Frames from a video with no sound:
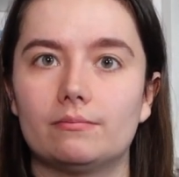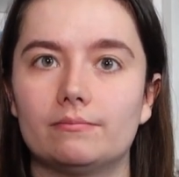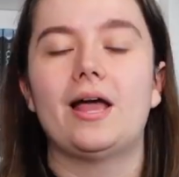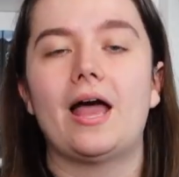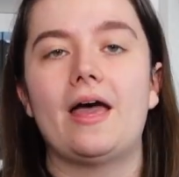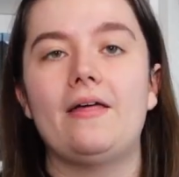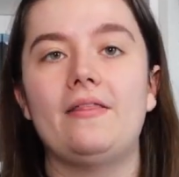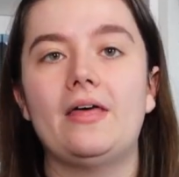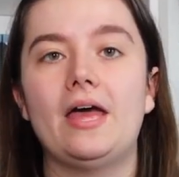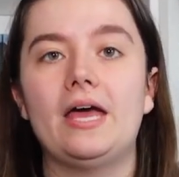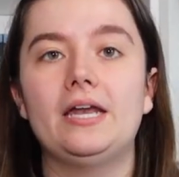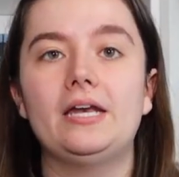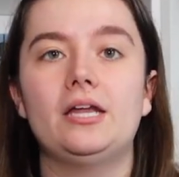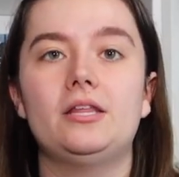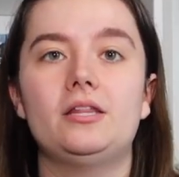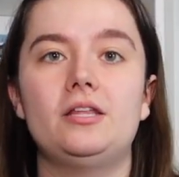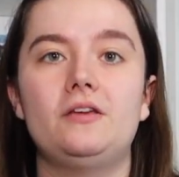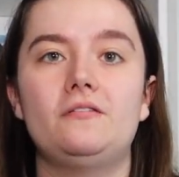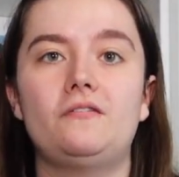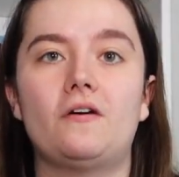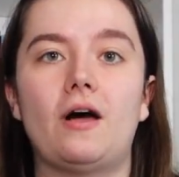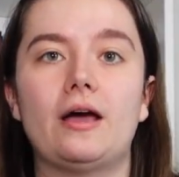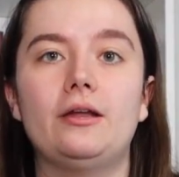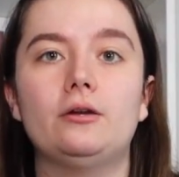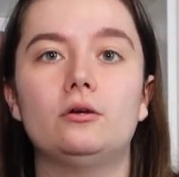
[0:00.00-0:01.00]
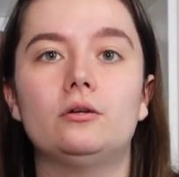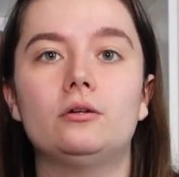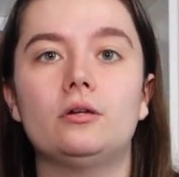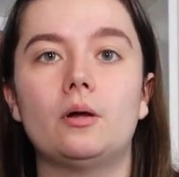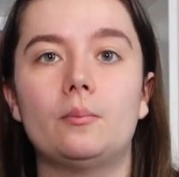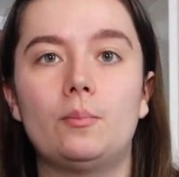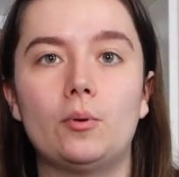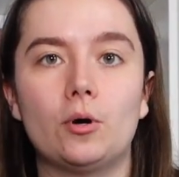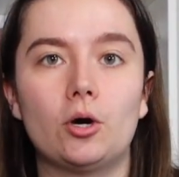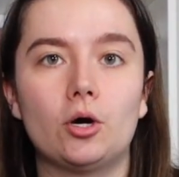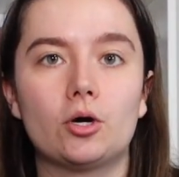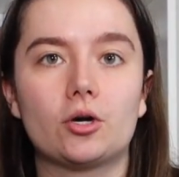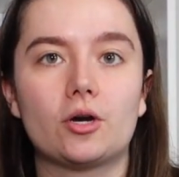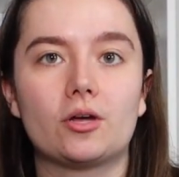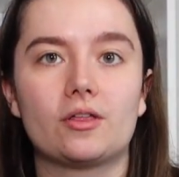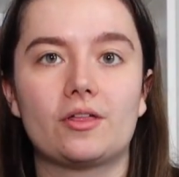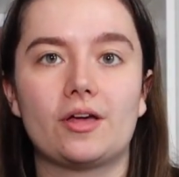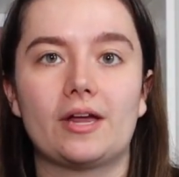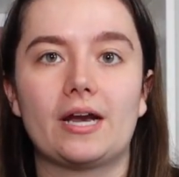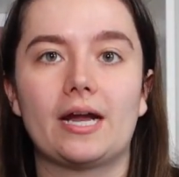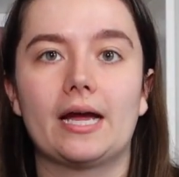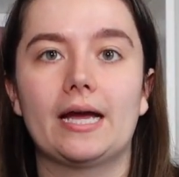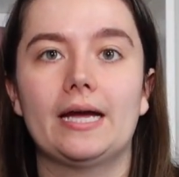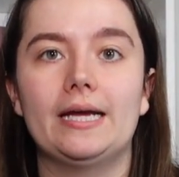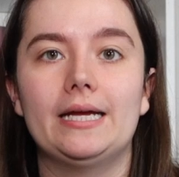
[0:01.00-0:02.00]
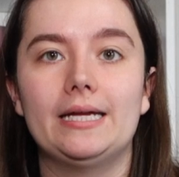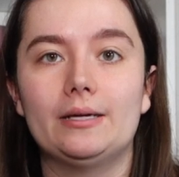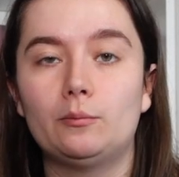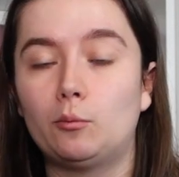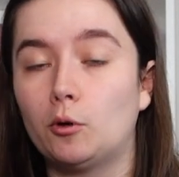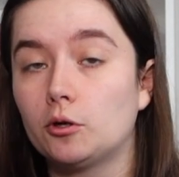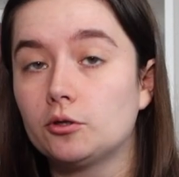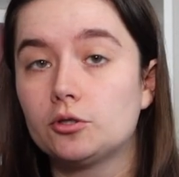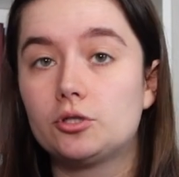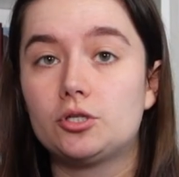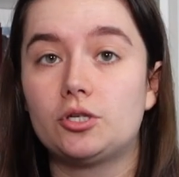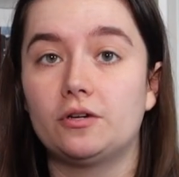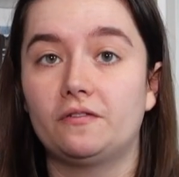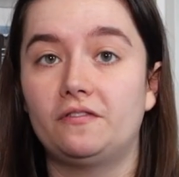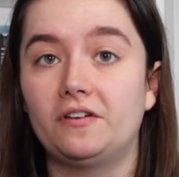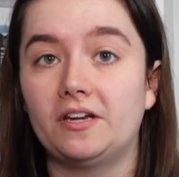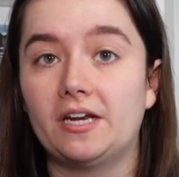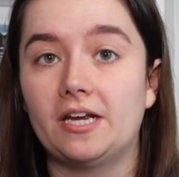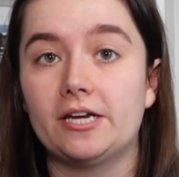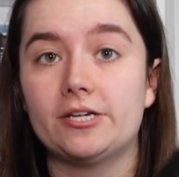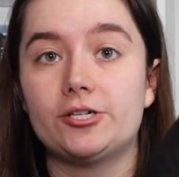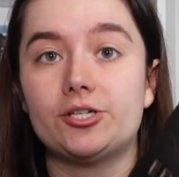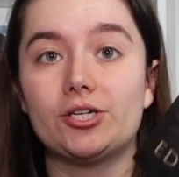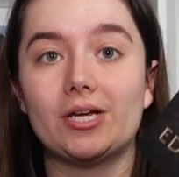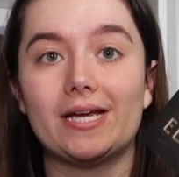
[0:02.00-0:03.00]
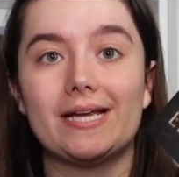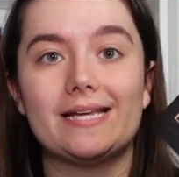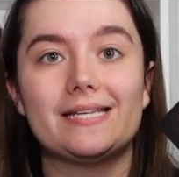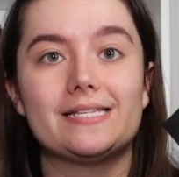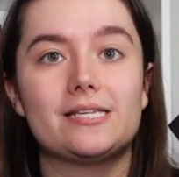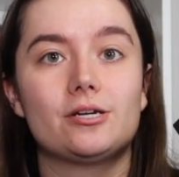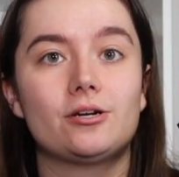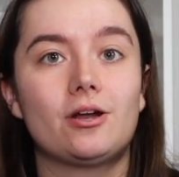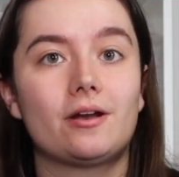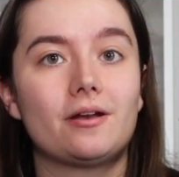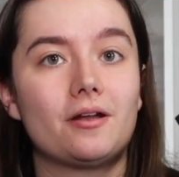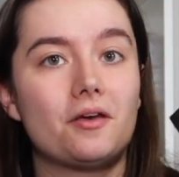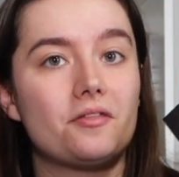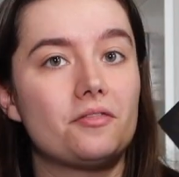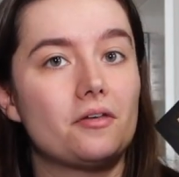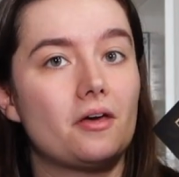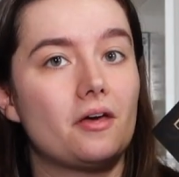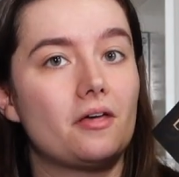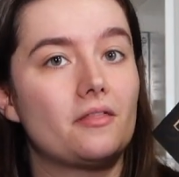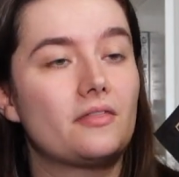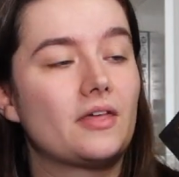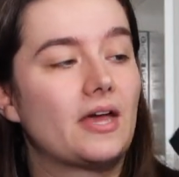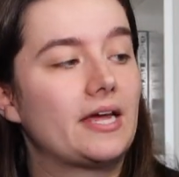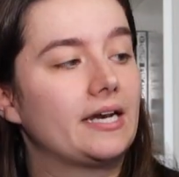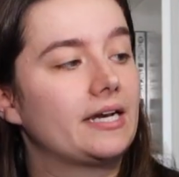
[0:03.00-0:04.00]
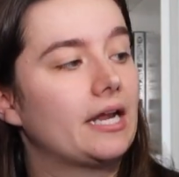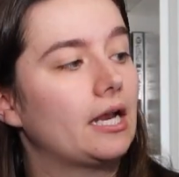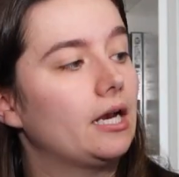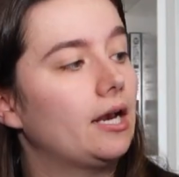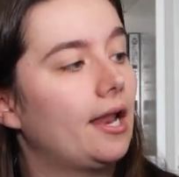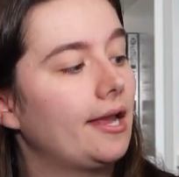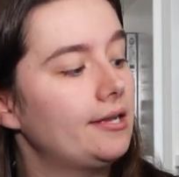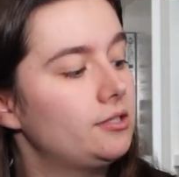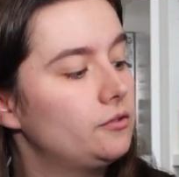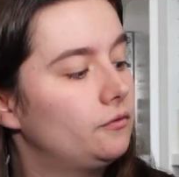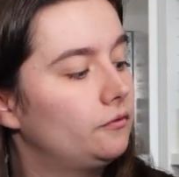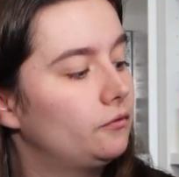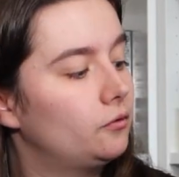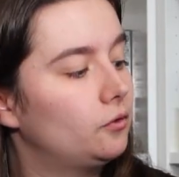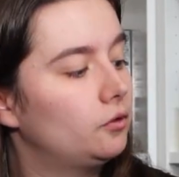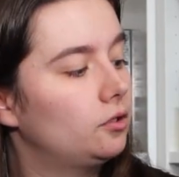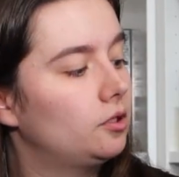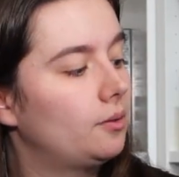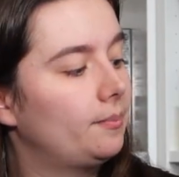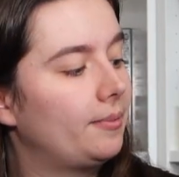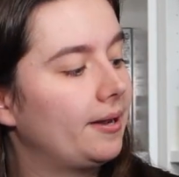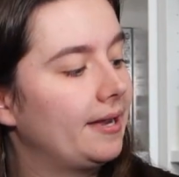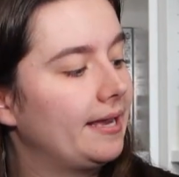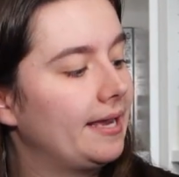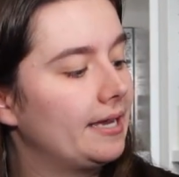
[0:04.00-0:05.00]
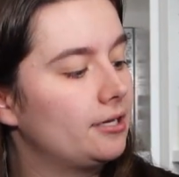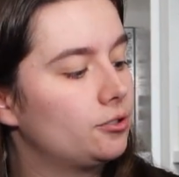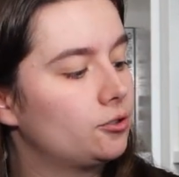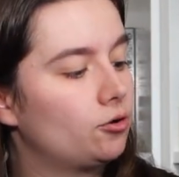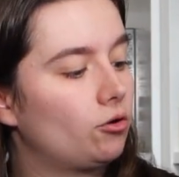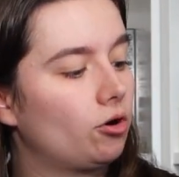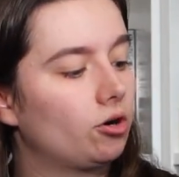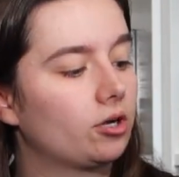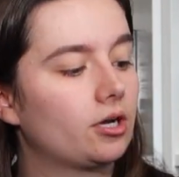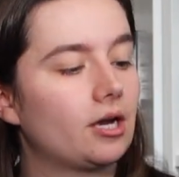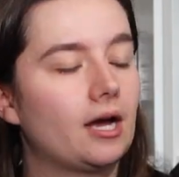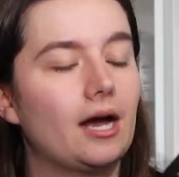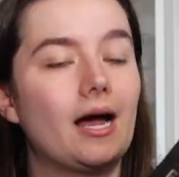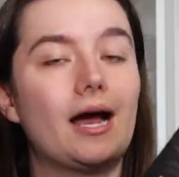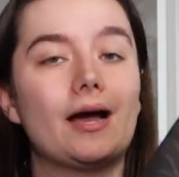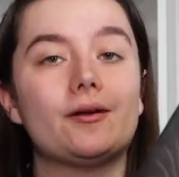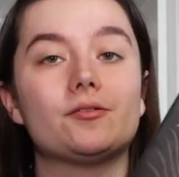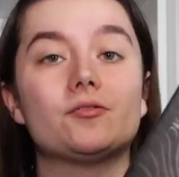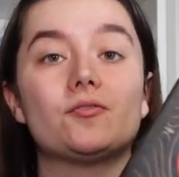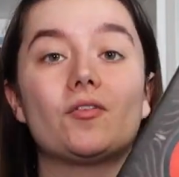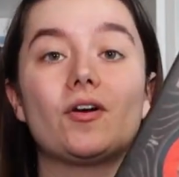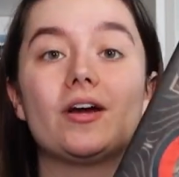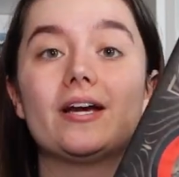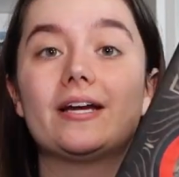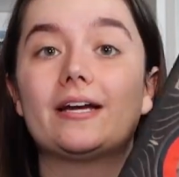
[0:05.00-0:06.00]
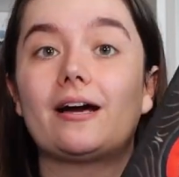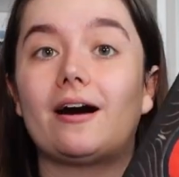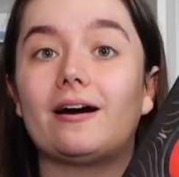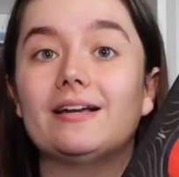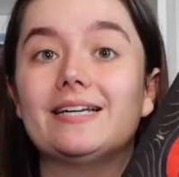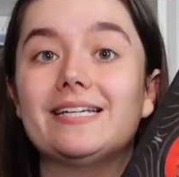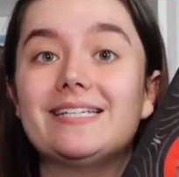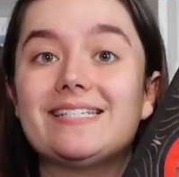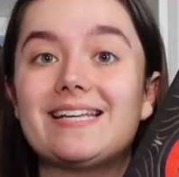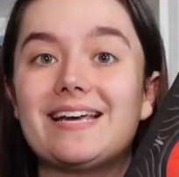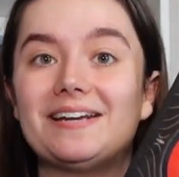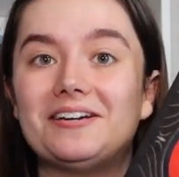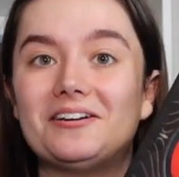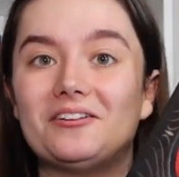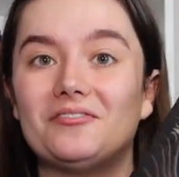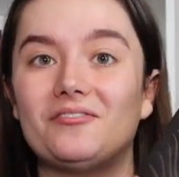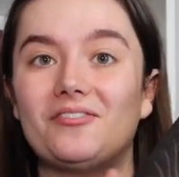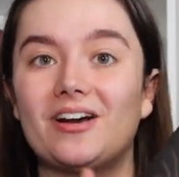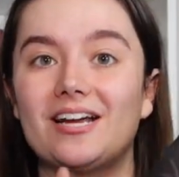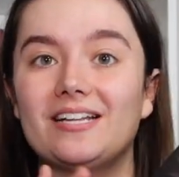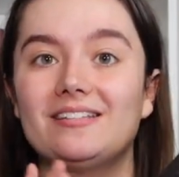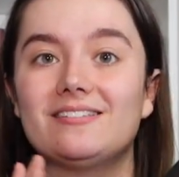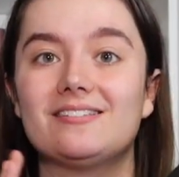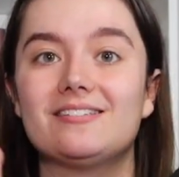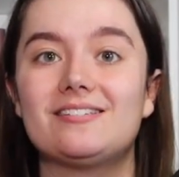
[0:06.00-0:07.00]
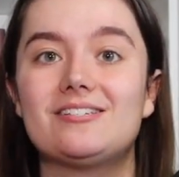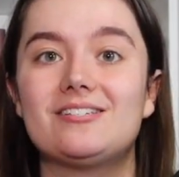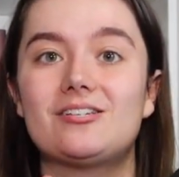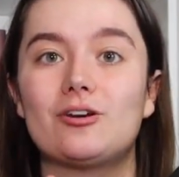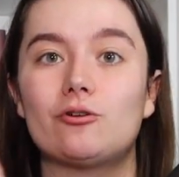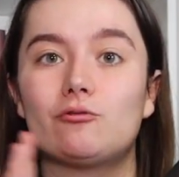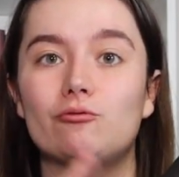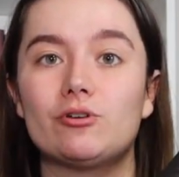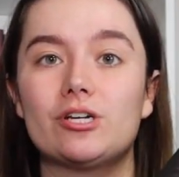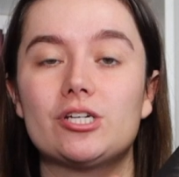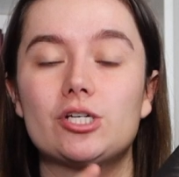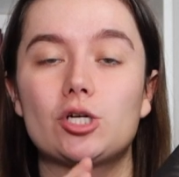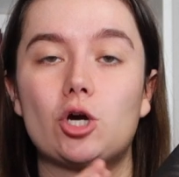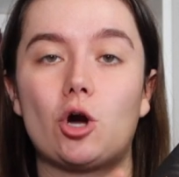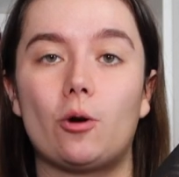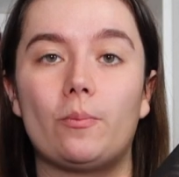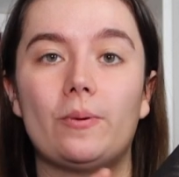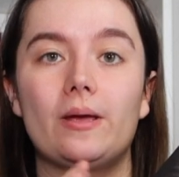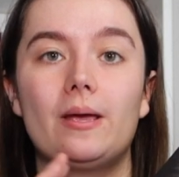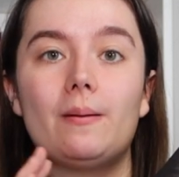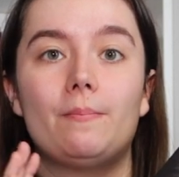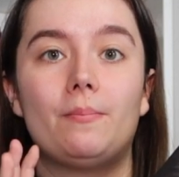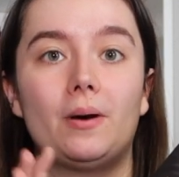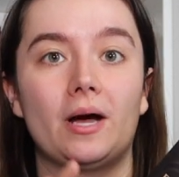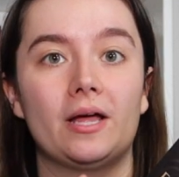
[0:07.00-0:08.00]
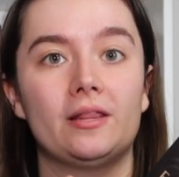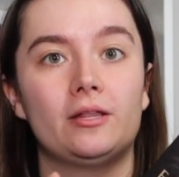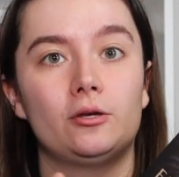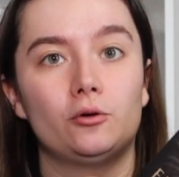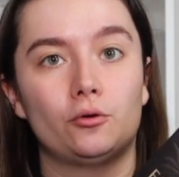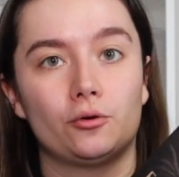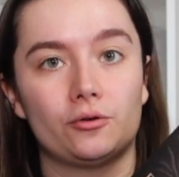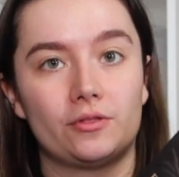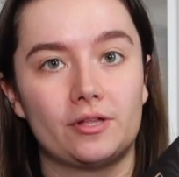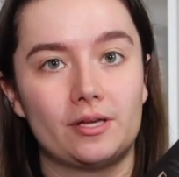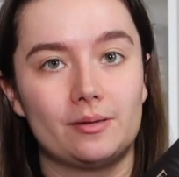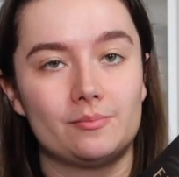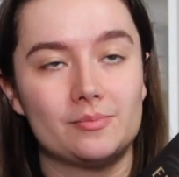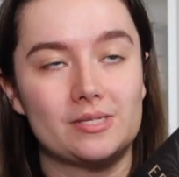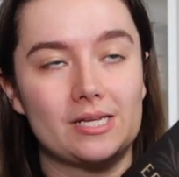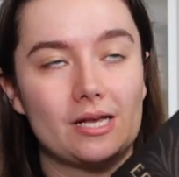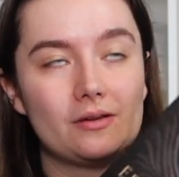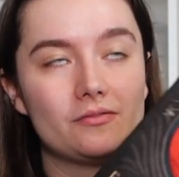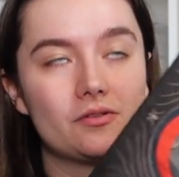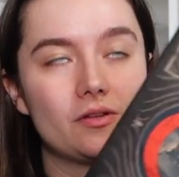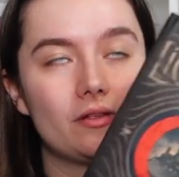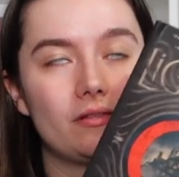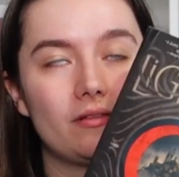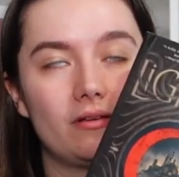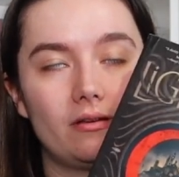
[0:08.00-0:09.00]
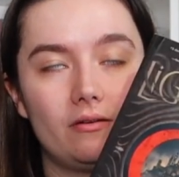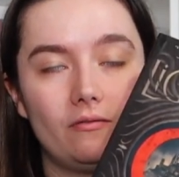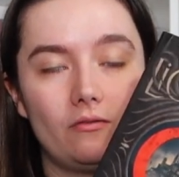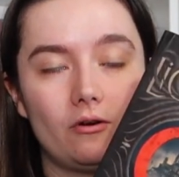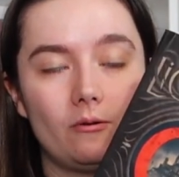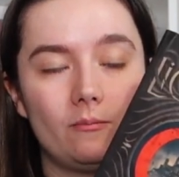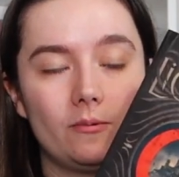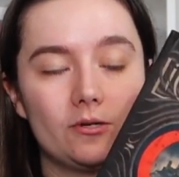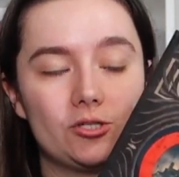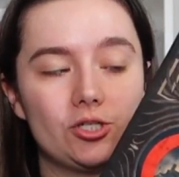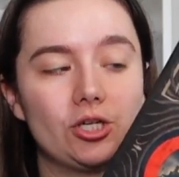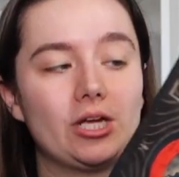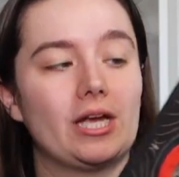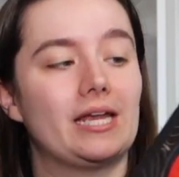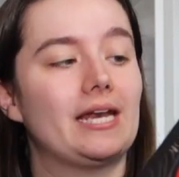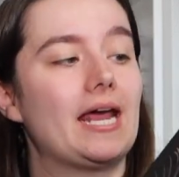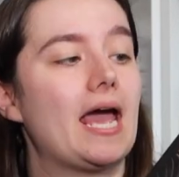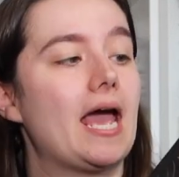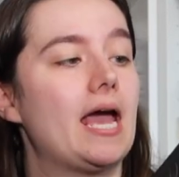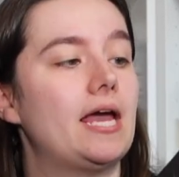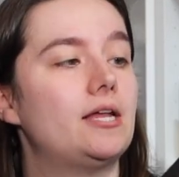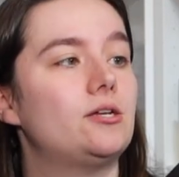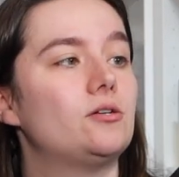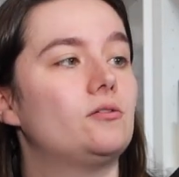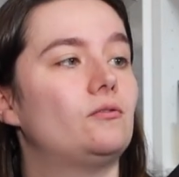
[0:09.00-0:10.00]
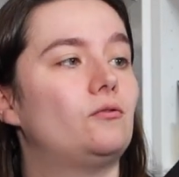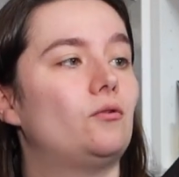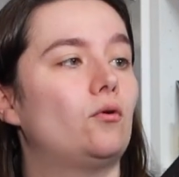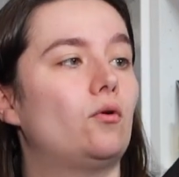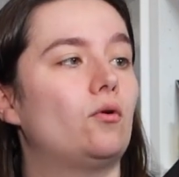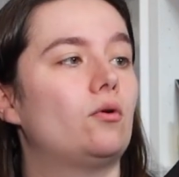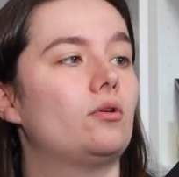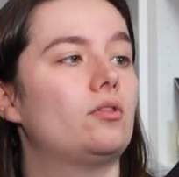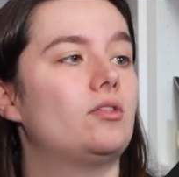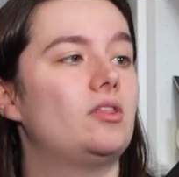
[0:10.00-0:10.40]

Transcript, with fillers: And then the final book that I want to finish is none other than Lightfall by Ed Crocker. I was very kindly sent an advanced reader copy by the author himself, so thank you very much again, Ed, for